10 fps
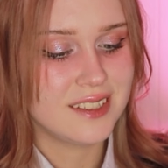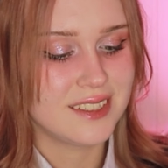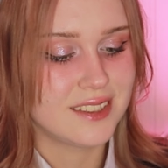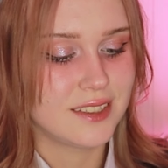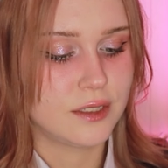
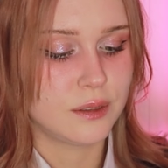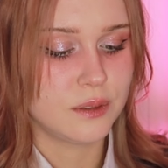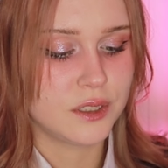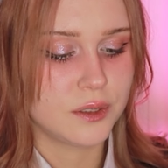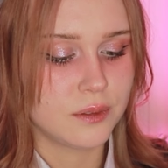It's so
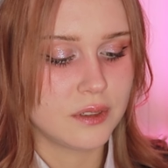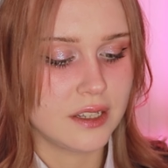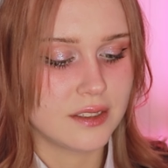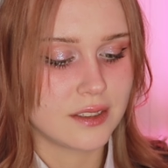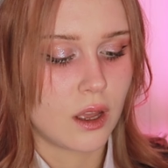cute.
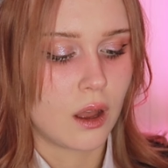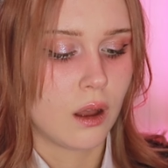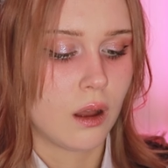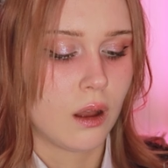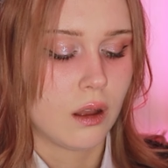
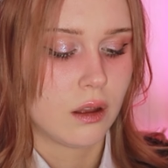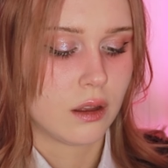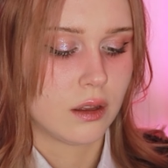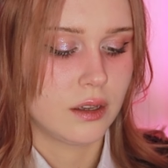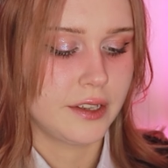
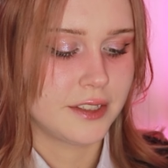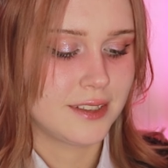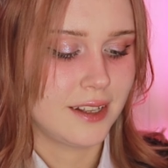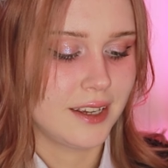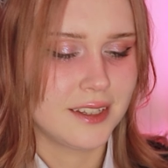It's
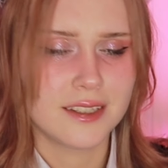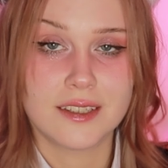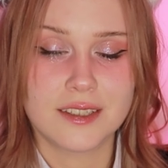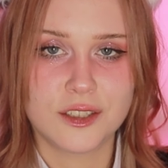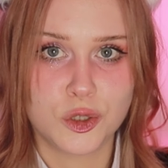like
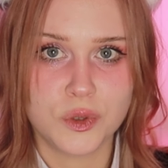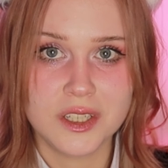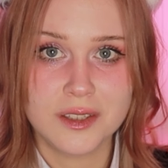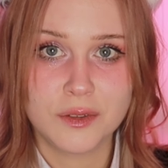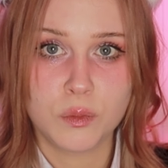
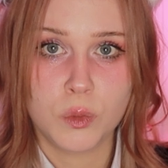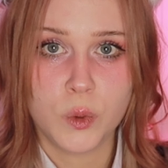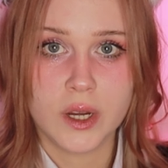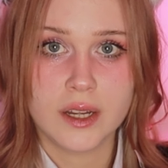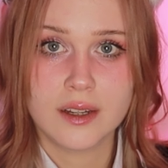street mo.
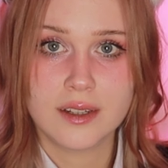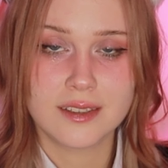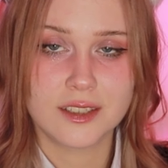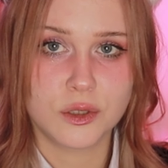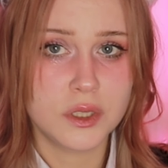
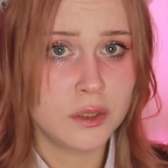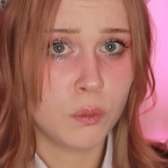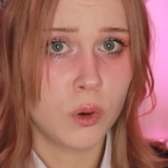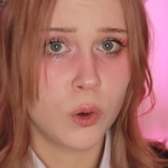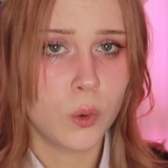
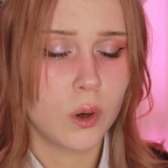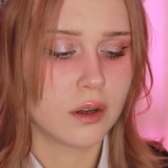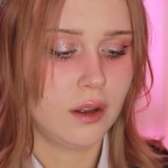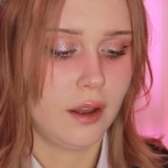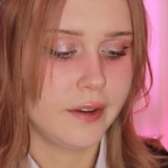
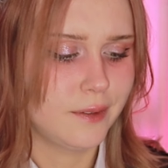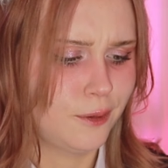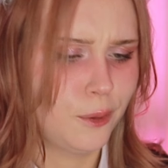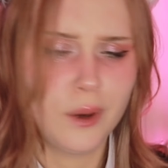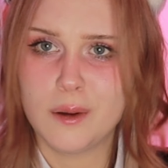I don't
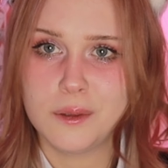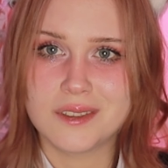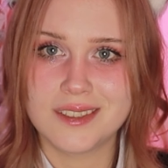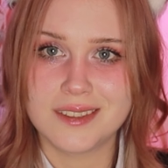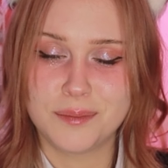know how
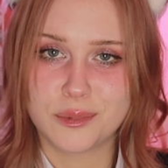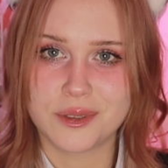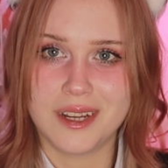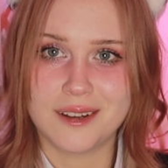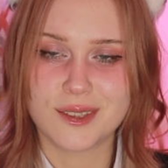to
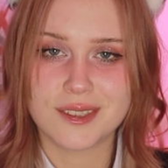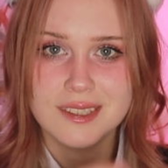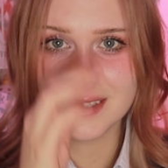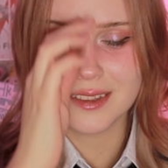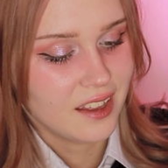pronounce it.